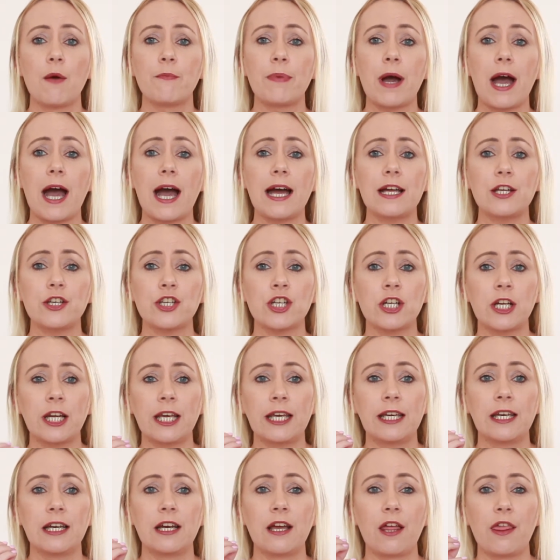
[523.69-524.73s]
But
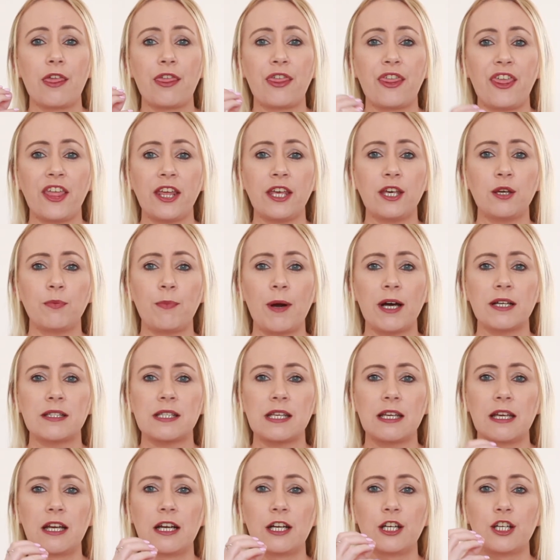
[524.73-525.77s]
actually think
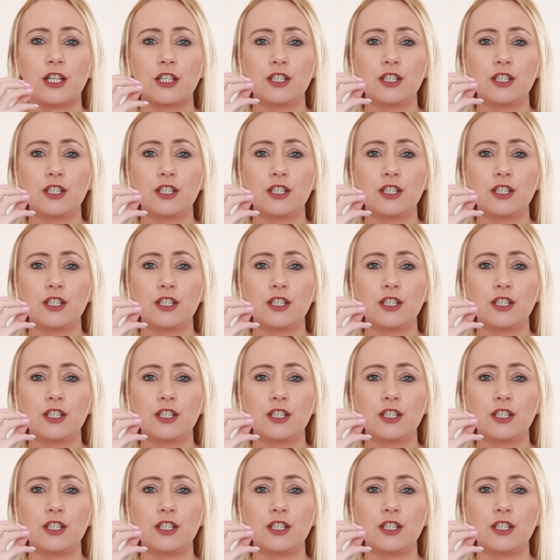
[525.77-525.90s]
about it,